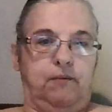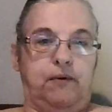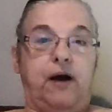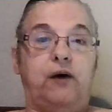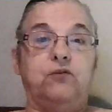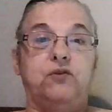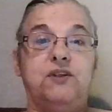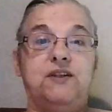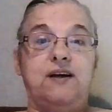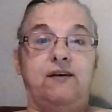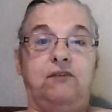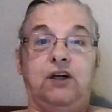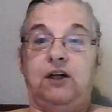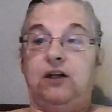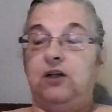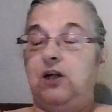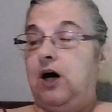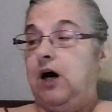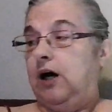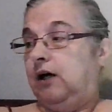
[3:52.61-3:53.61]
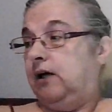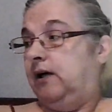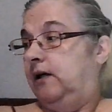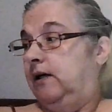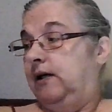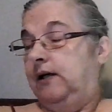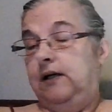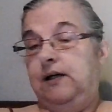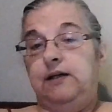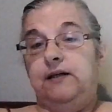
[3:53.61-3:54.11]
around 7 o'clock.
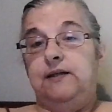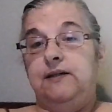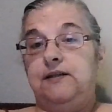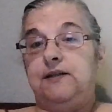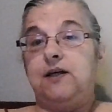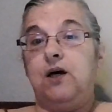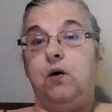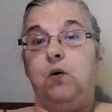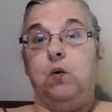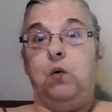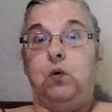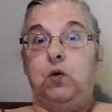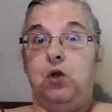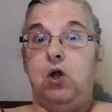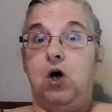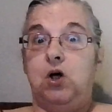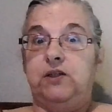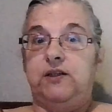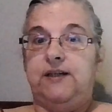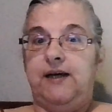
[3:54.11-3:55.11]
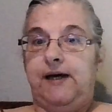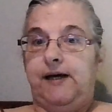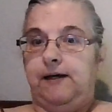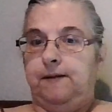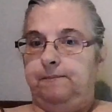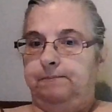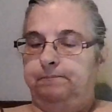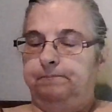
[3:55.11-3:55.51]
So long day.